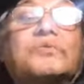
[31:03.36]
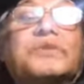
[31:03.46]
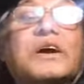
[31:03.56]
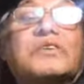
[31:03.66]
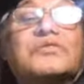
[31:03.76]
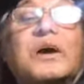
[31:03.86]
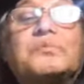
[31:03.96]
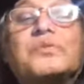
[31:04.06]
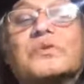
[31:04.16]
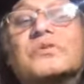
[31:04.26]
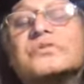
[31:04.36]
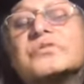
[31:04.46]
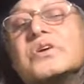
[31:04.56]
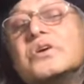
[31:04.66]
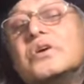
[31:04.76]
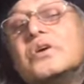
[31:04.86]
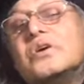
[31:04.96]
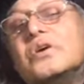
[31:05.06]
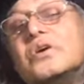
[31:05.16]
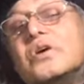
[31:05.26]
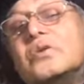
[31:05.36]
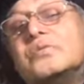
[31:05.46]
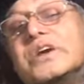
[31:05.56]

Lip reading: of the examples of